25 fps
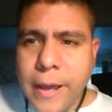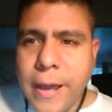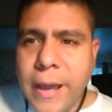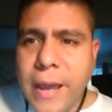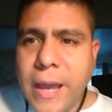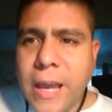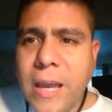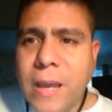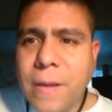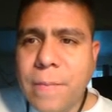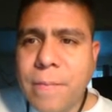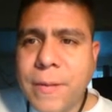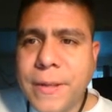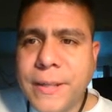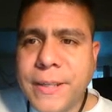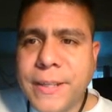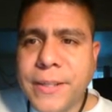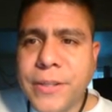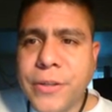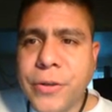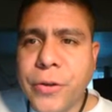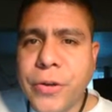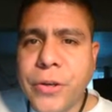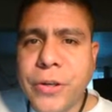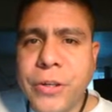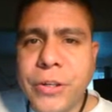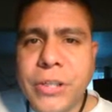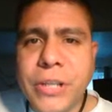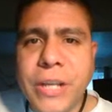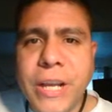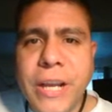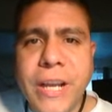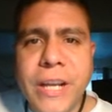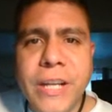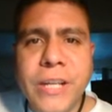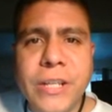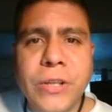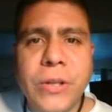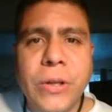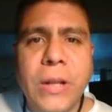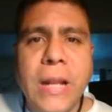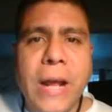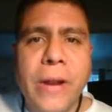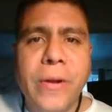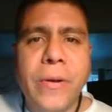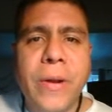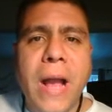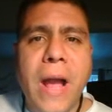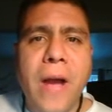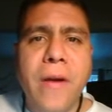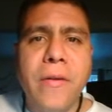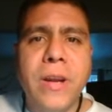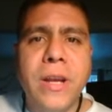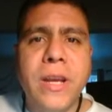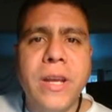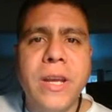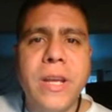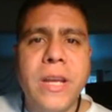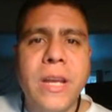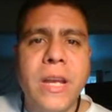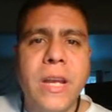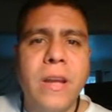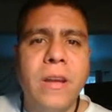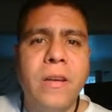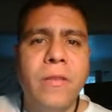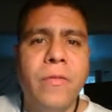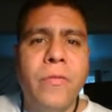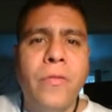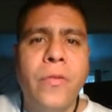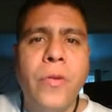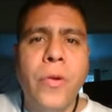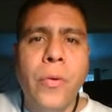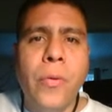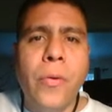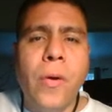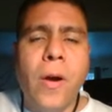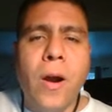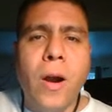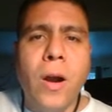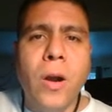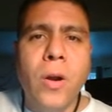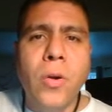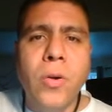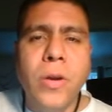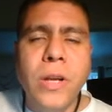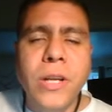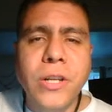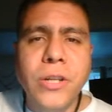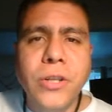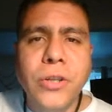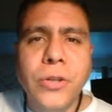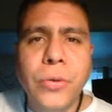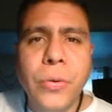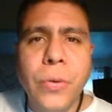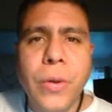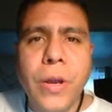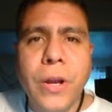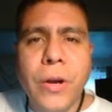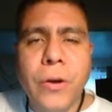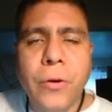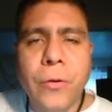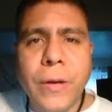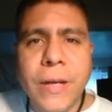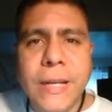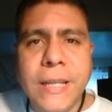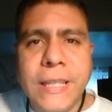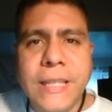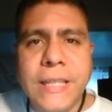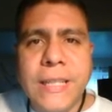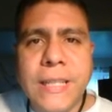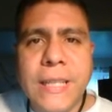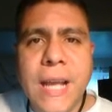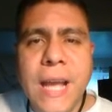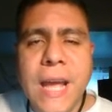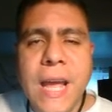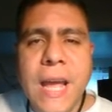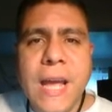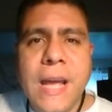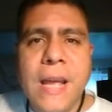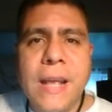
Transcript: Hey, business owners in Solano County, if you are looking to increase